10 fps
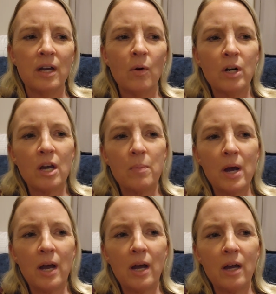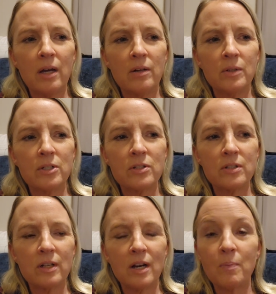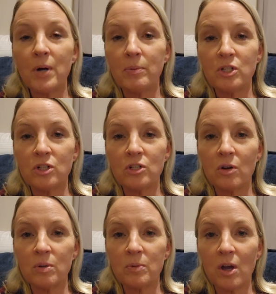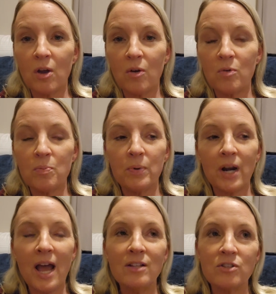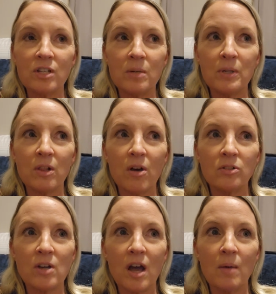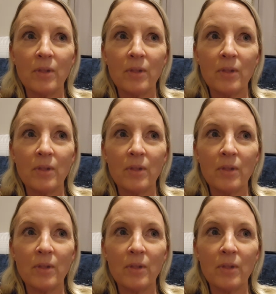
I want to come by. I want to, and I probably should have told him no, but I hadn't seen him in a long time.